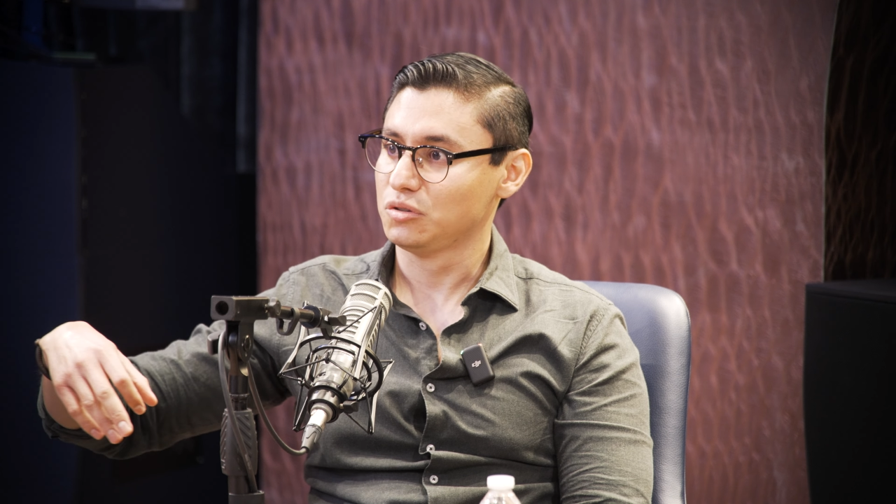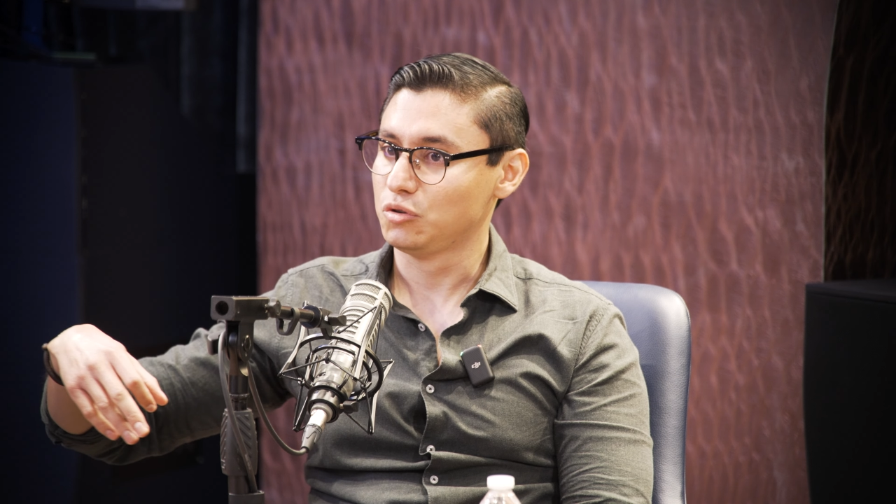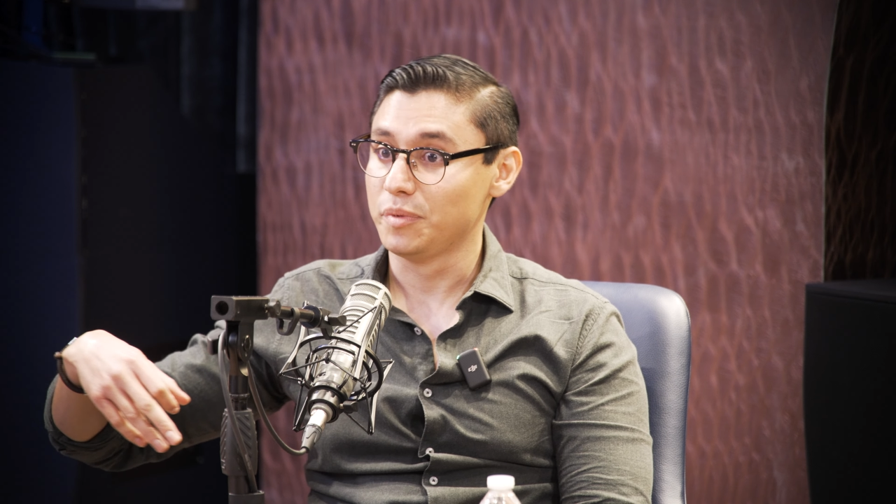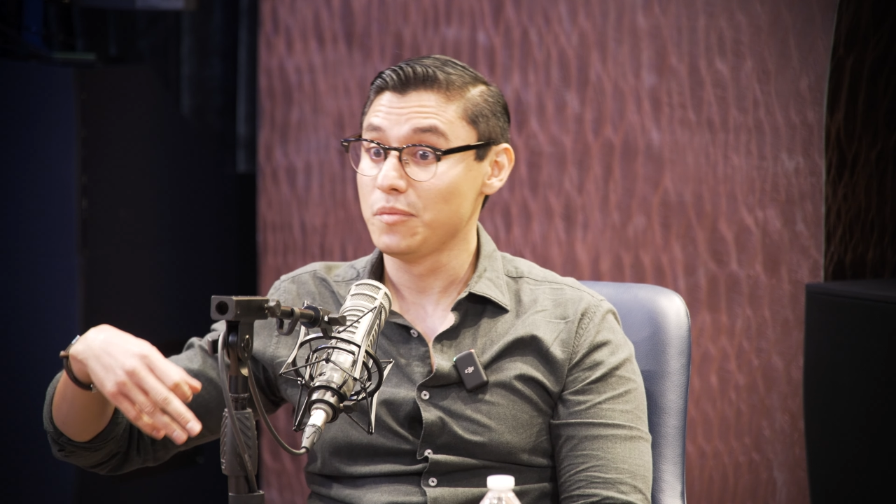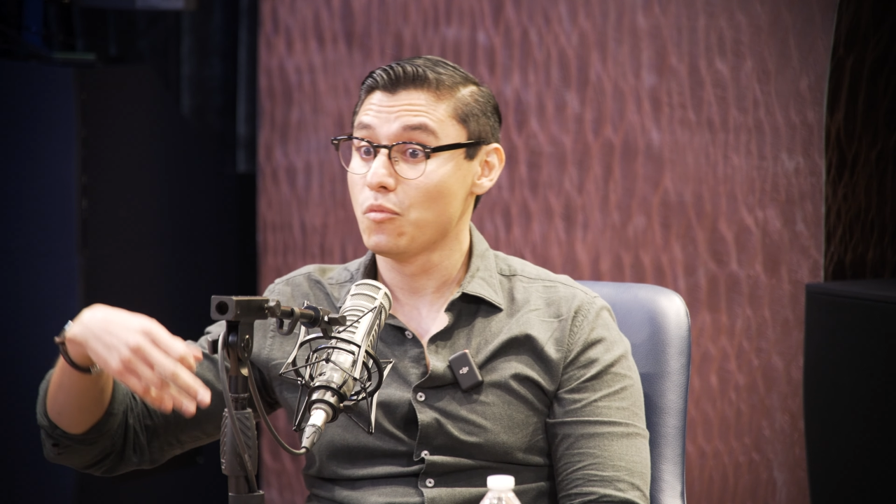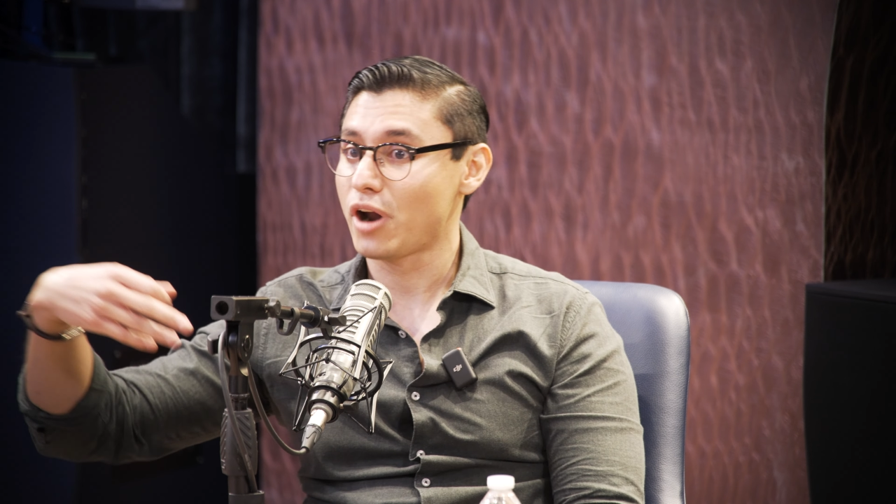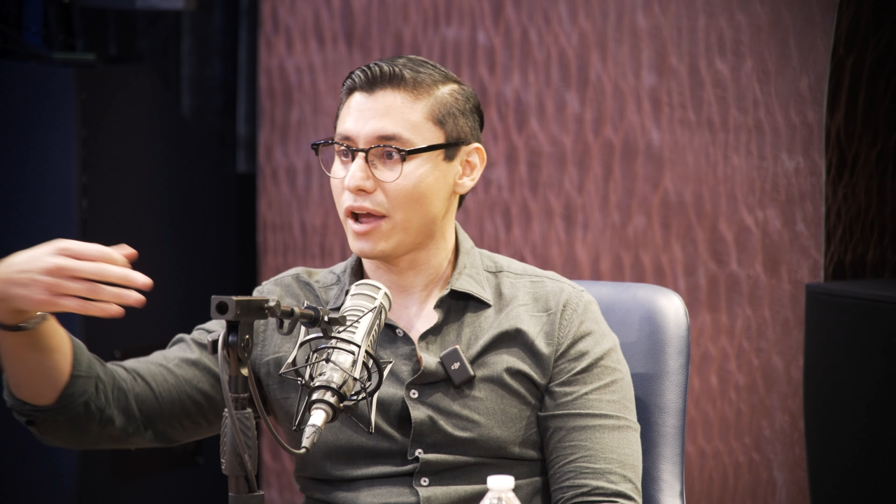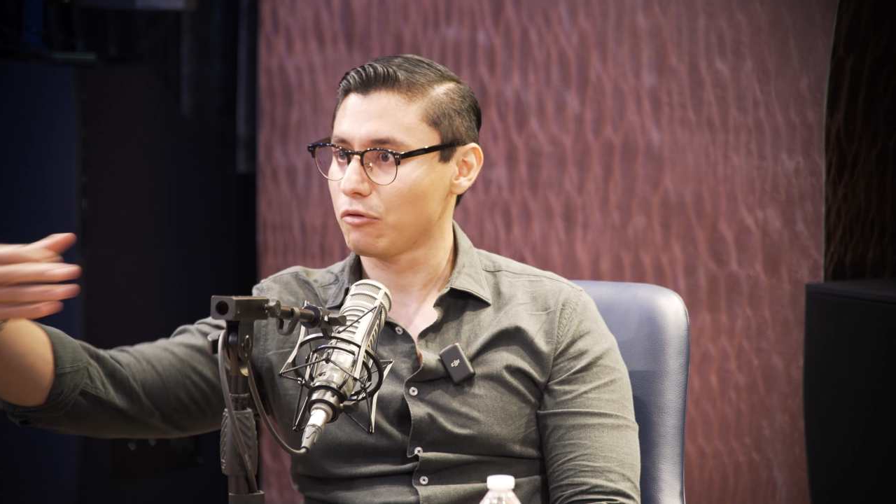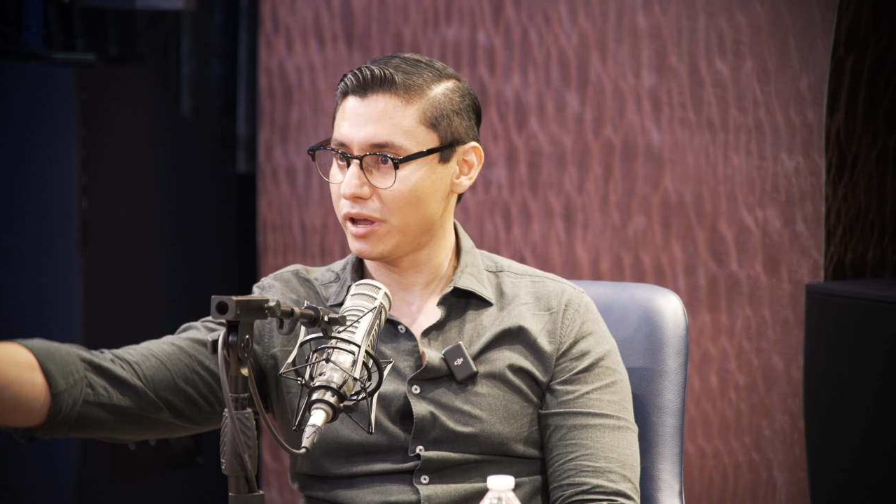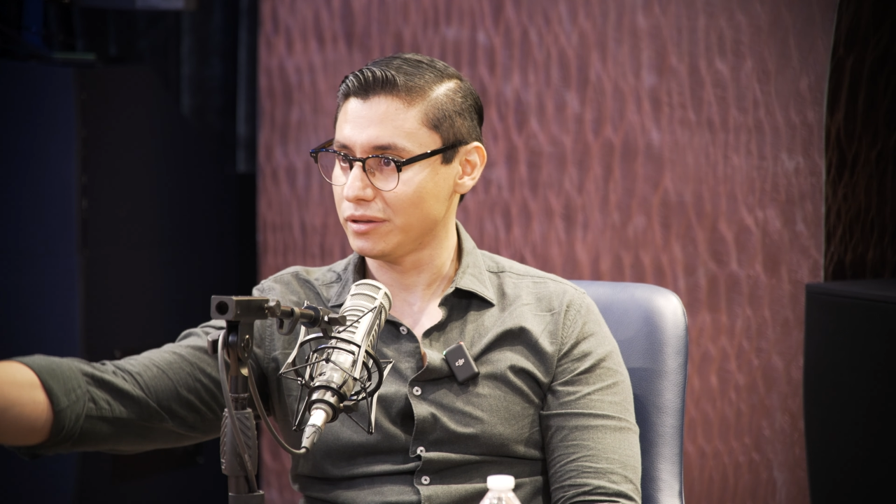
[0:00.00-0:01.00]
to be more
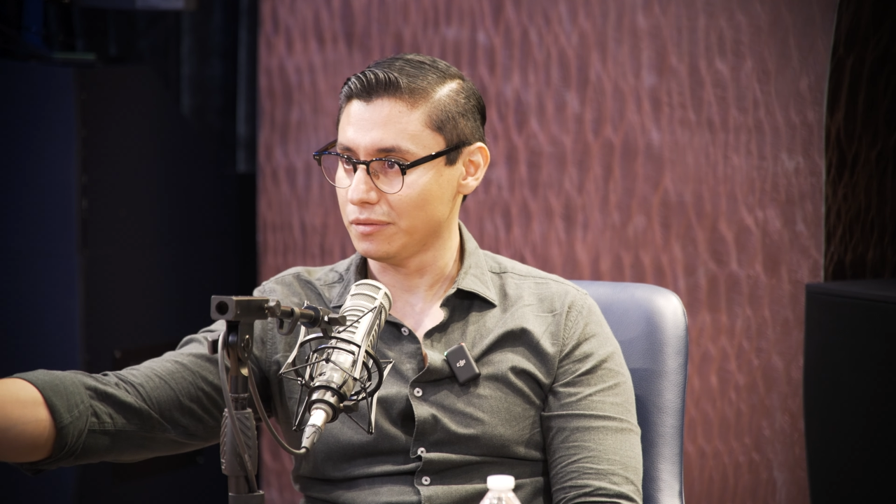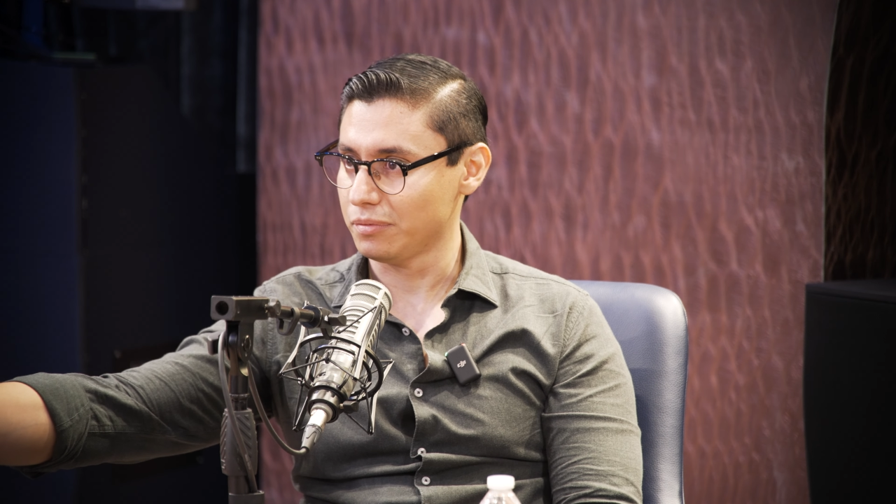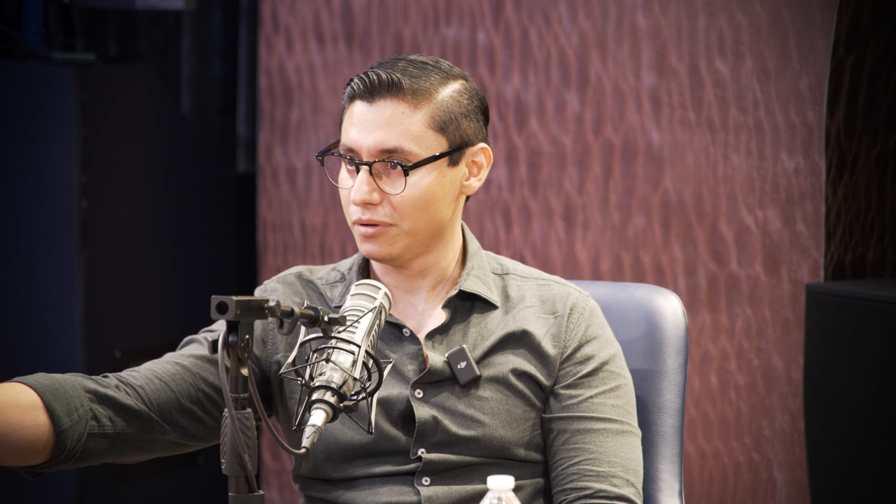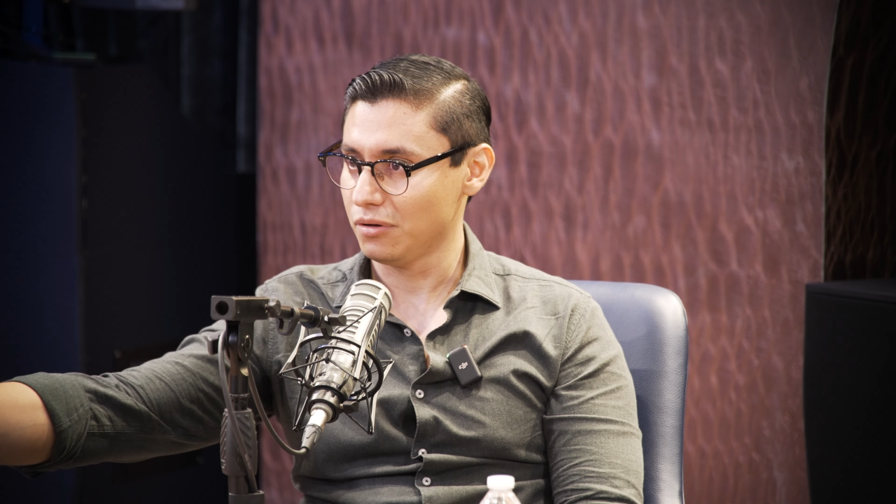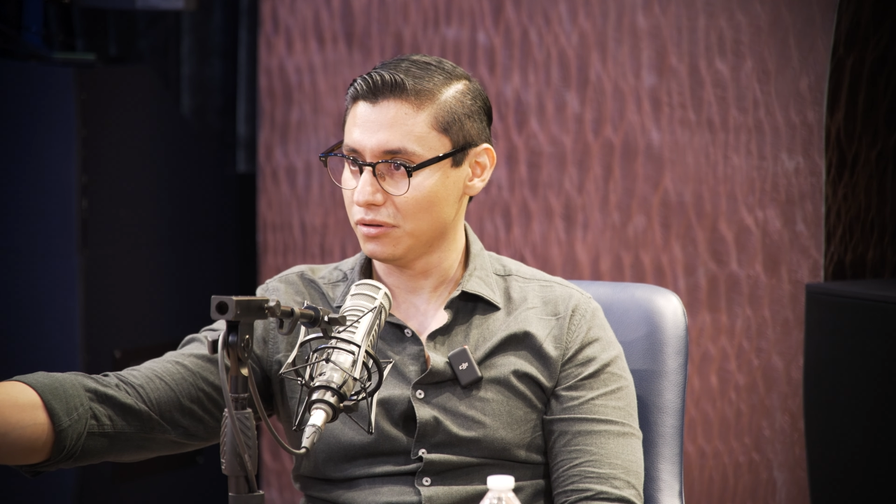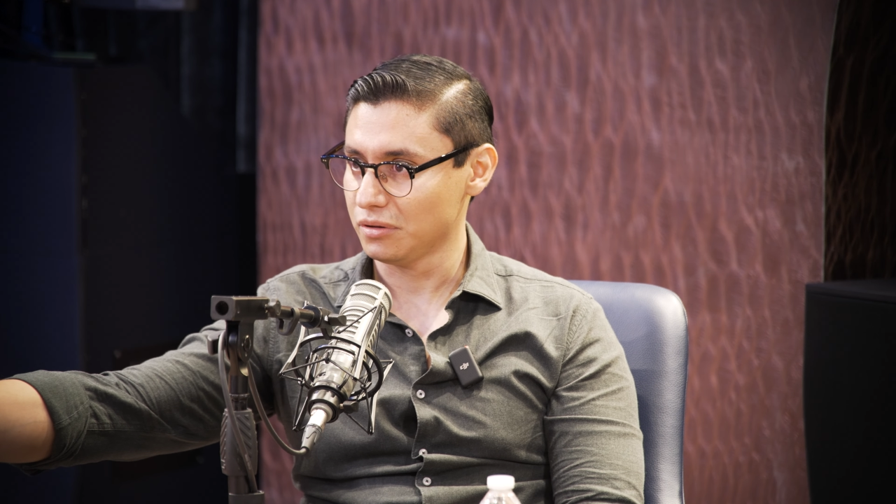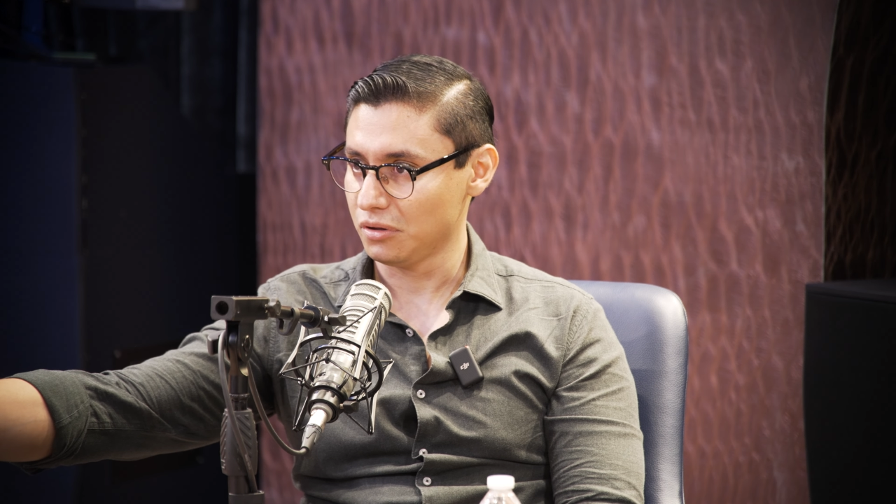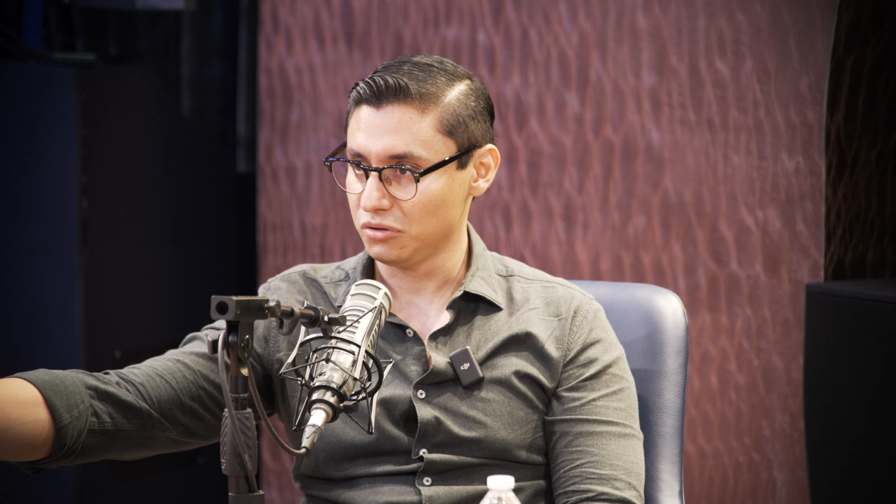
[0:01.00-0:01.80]
aggressive on